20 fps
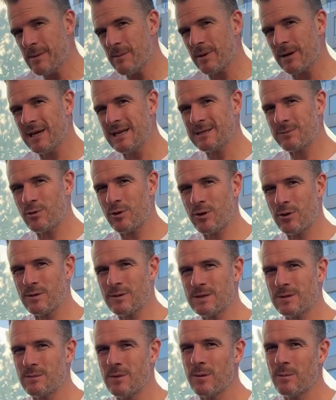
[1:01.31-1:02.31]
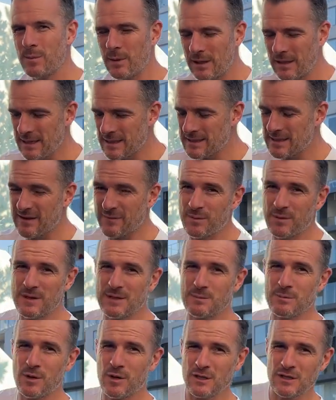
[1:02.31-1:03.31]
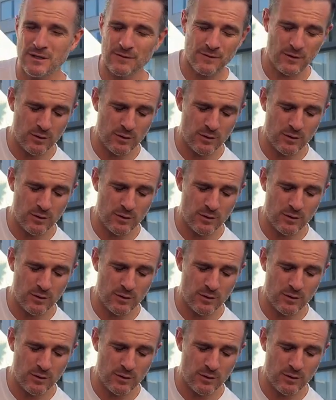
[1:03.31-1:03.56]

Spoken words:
But let's work on some mobility stuff, because most of